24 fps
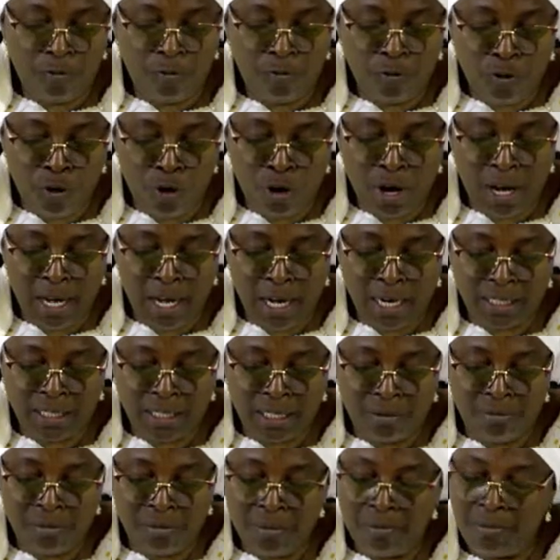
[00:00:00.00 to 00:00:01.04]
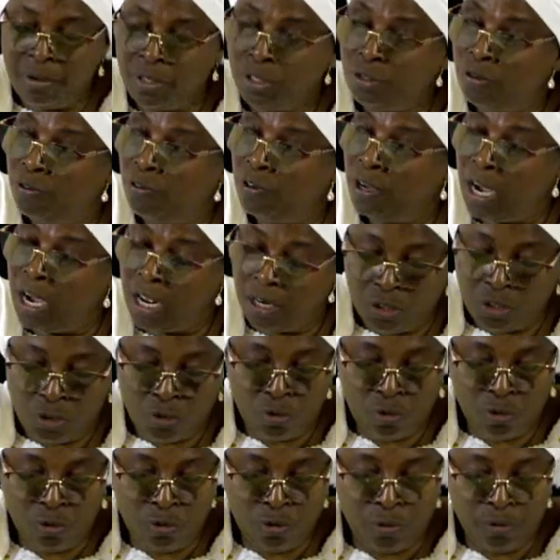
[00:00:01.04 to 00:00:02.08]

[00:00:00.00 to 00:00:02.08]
4 elected members of council,